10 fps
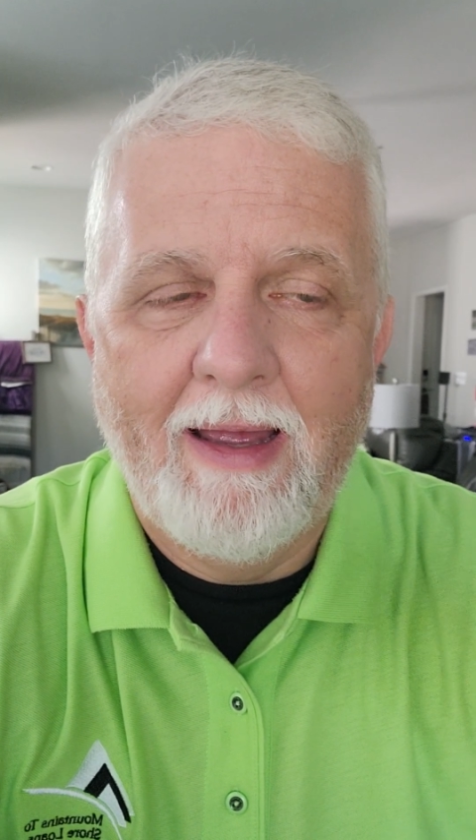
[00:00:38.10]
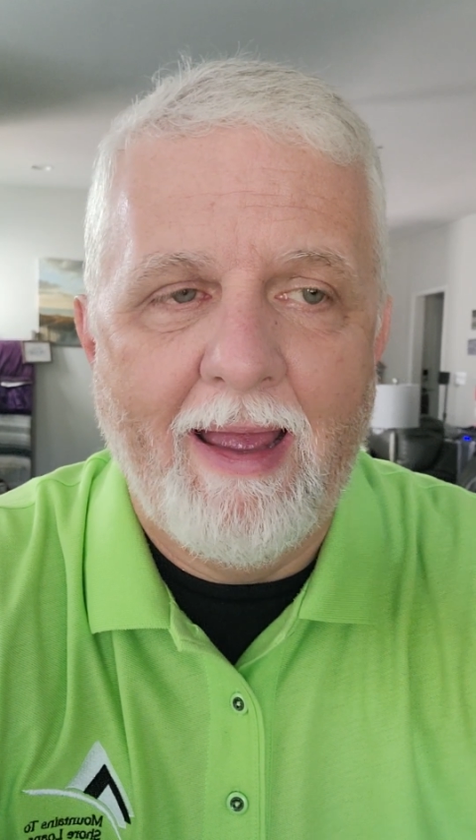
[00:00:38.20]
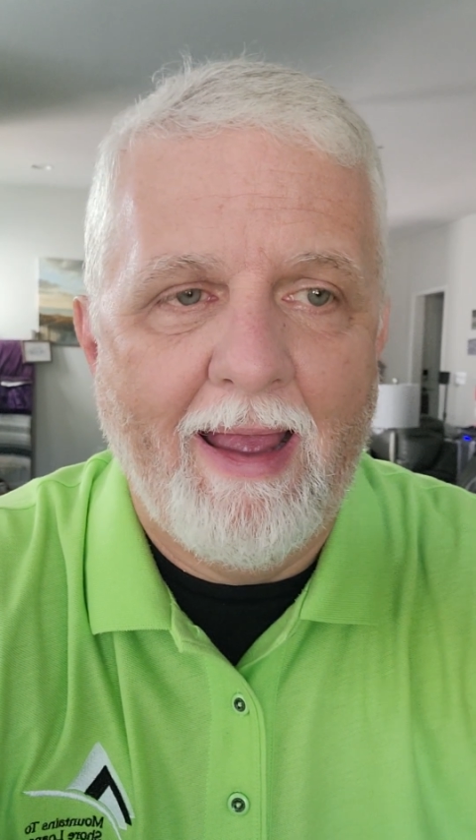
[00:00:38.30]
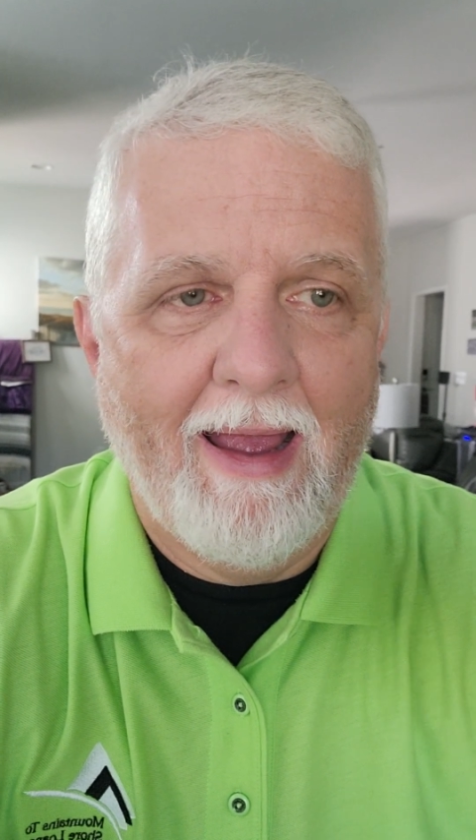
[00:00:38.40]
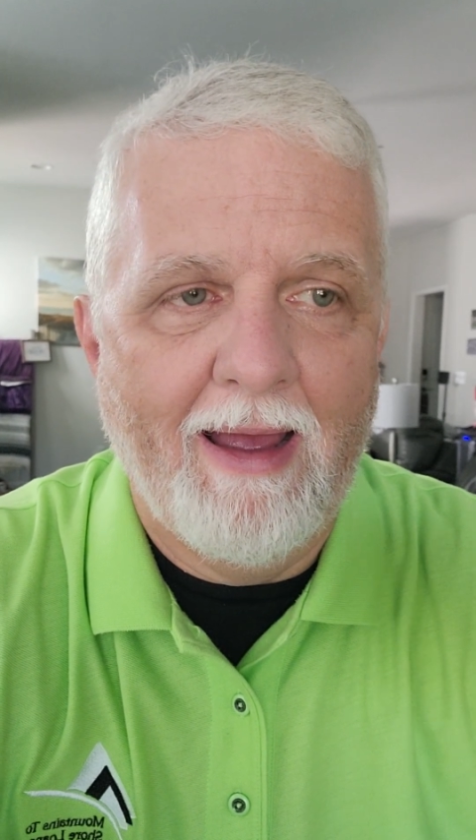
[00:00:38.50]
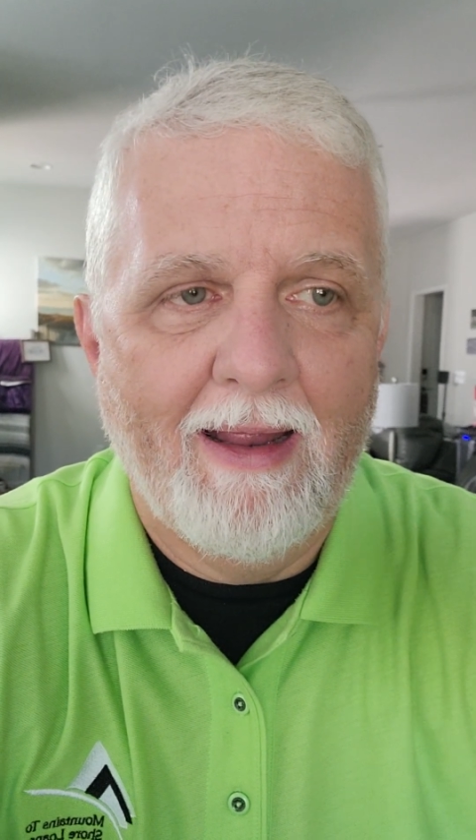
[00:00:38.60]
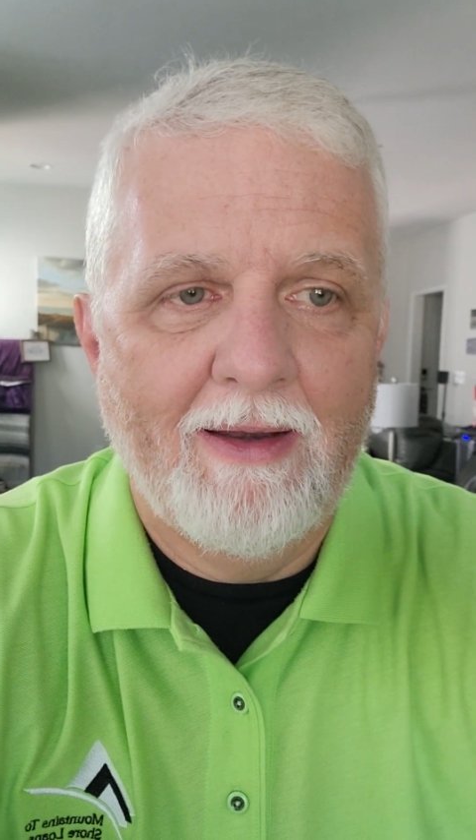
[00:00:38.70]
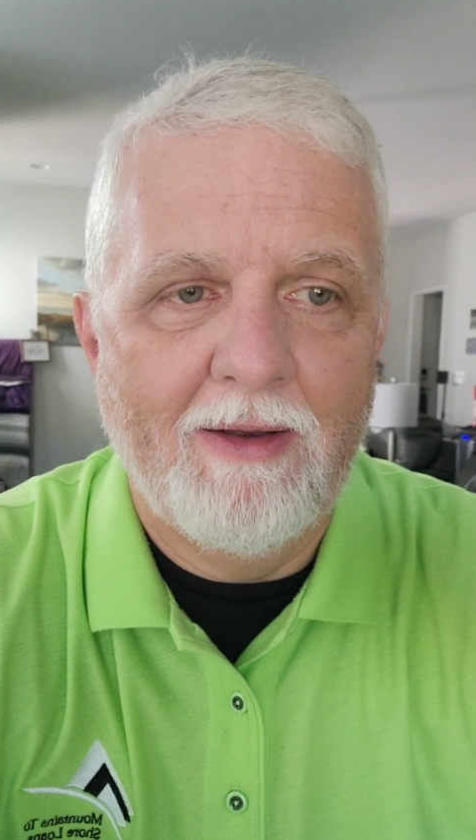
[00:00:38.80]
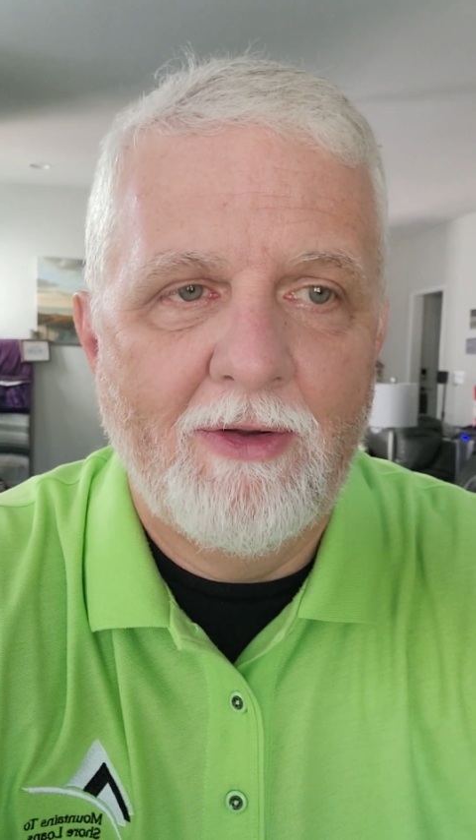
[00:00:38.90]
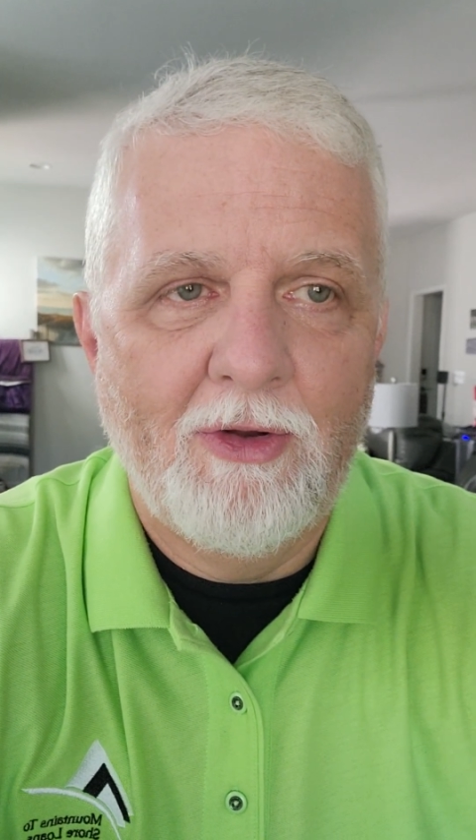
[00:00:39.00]

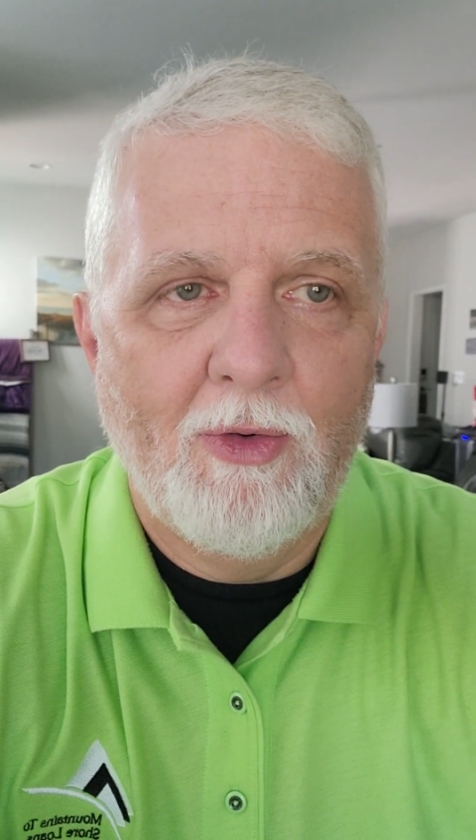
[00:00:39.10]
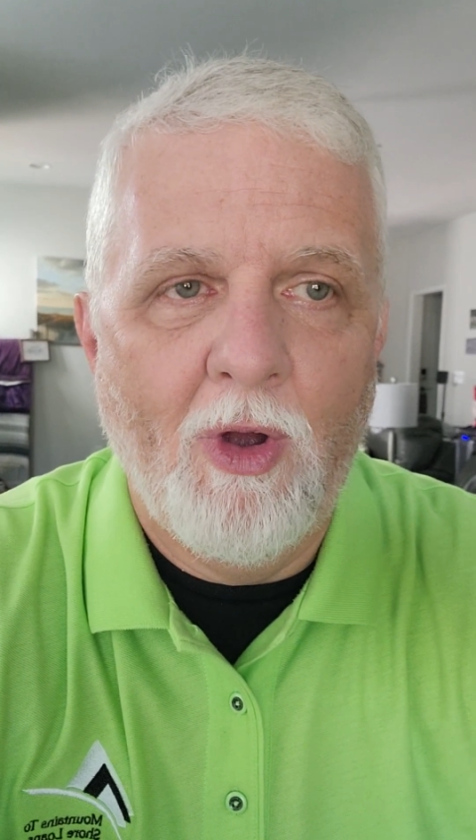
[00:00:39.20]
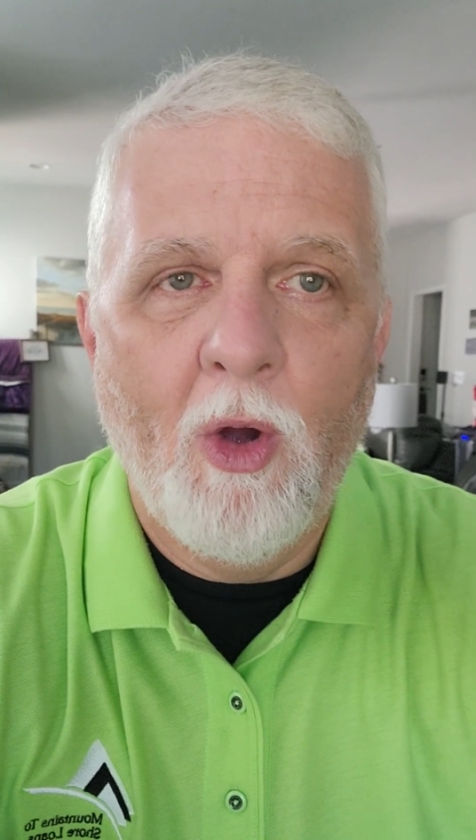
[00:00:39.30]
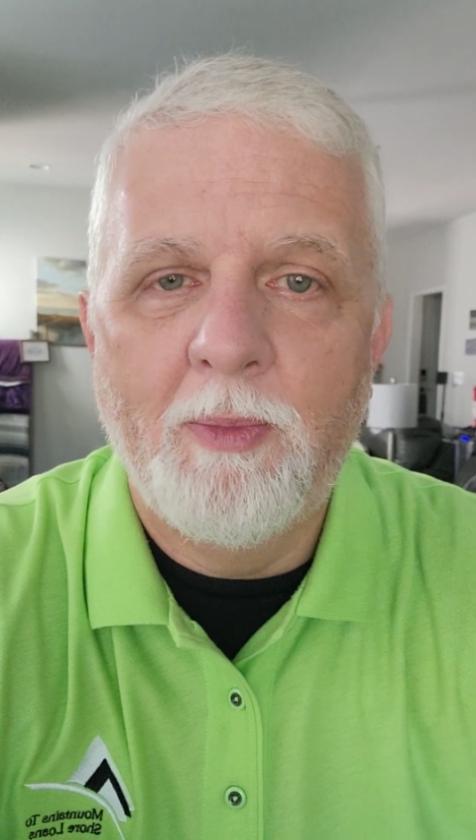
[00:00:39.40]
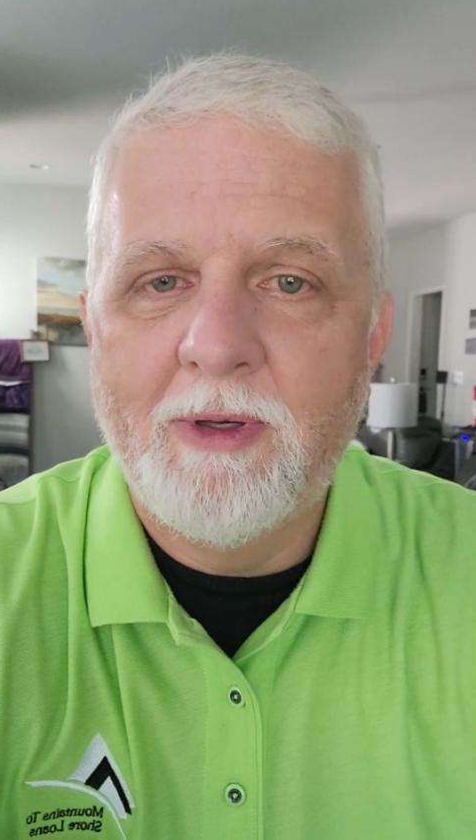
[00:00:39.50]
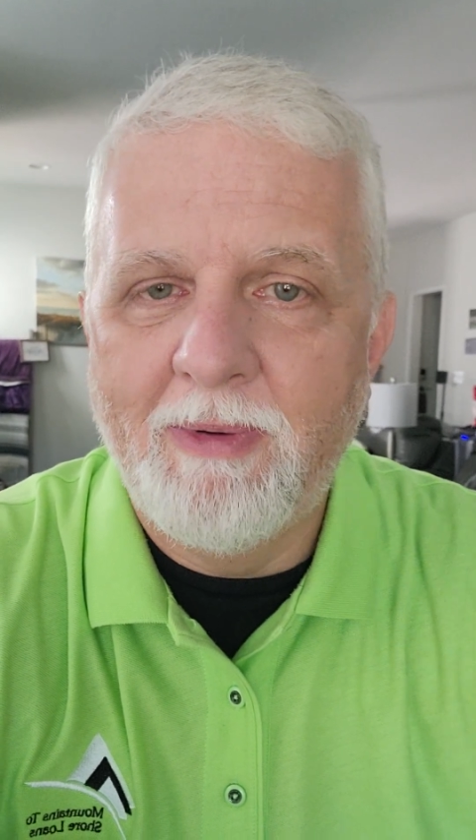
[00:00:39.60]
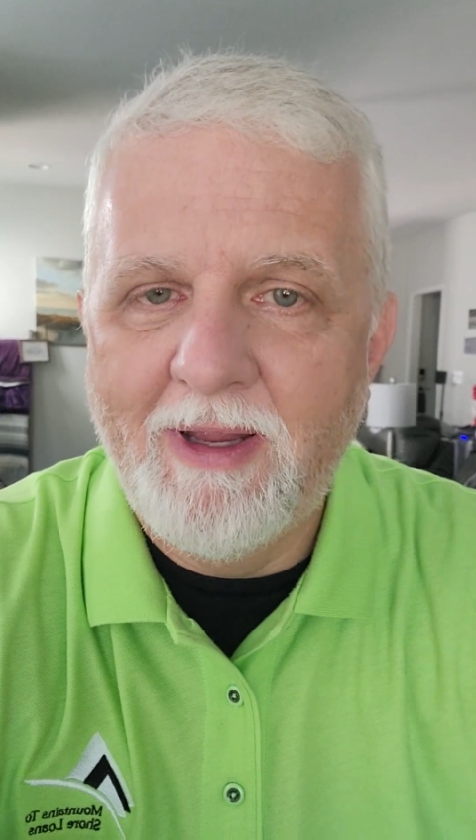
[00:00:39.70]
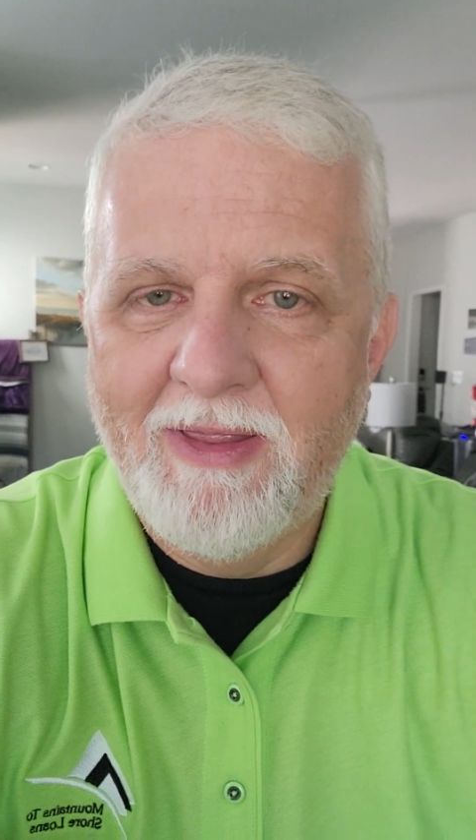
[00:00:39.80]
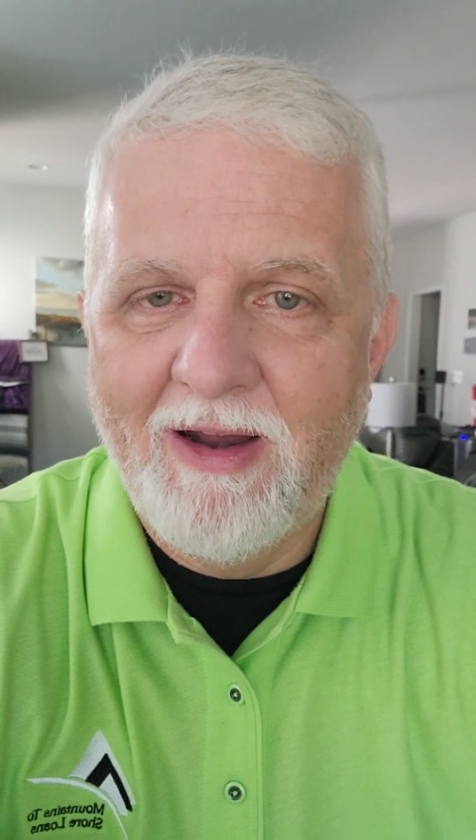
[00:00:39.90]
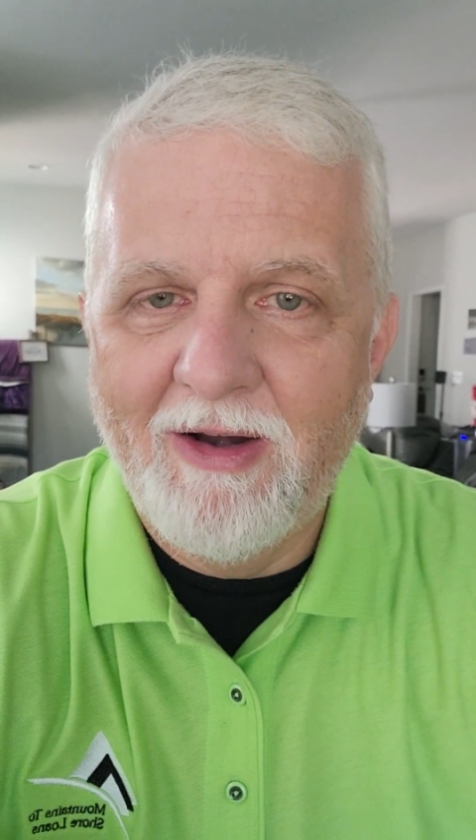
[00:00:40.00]
and you hope to
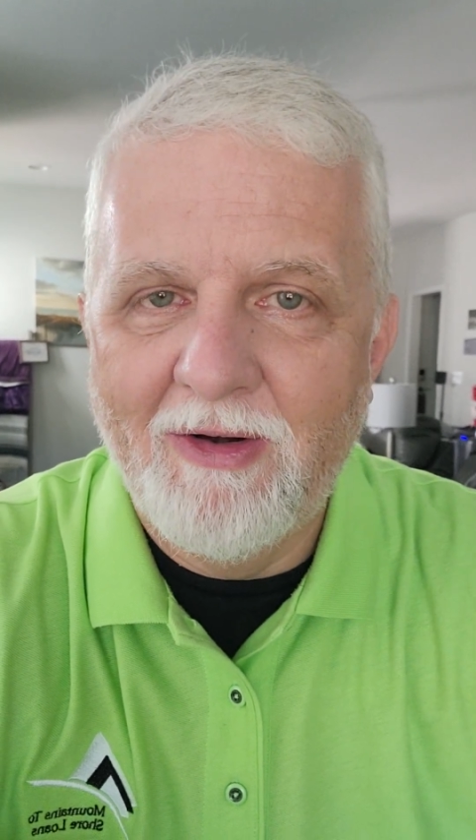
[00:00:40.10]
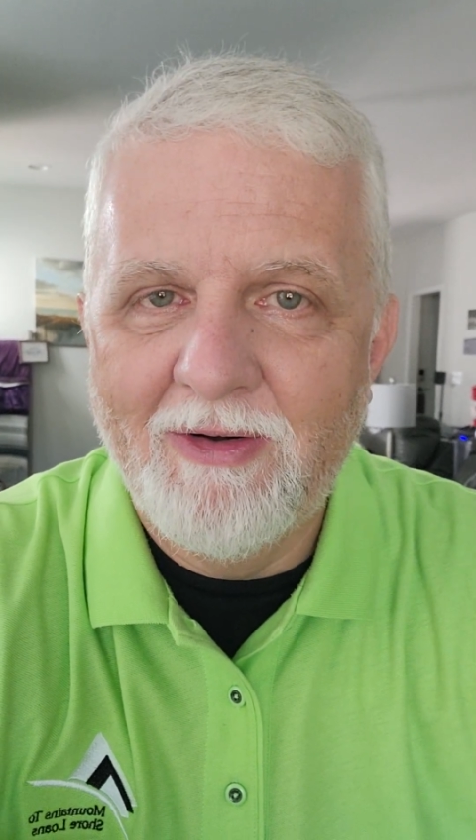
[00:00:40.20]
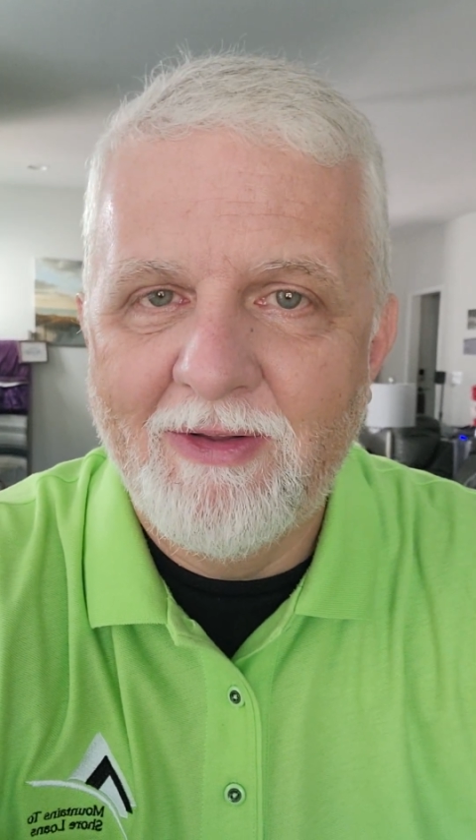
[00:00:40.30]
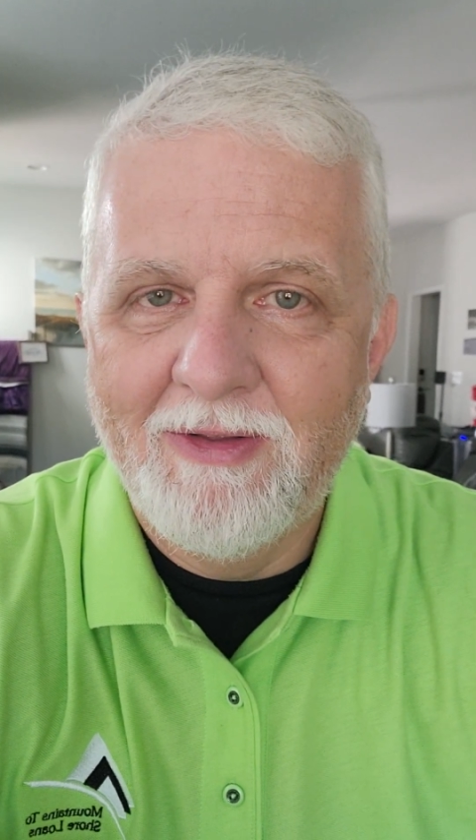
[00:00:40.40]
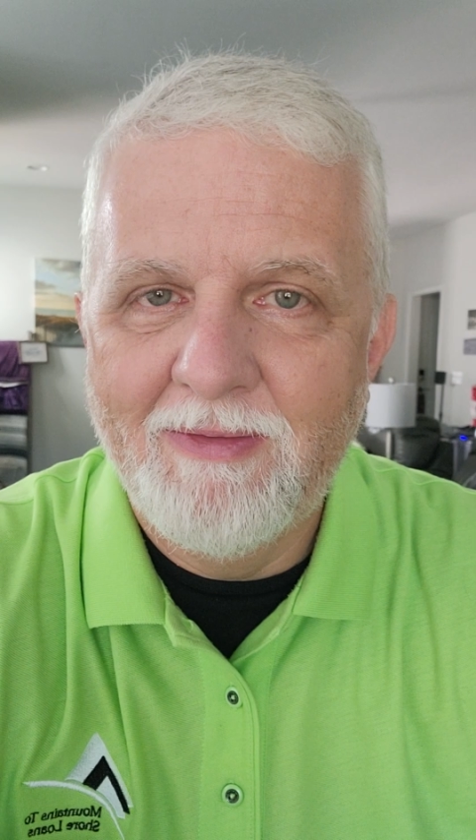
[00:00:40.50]
be there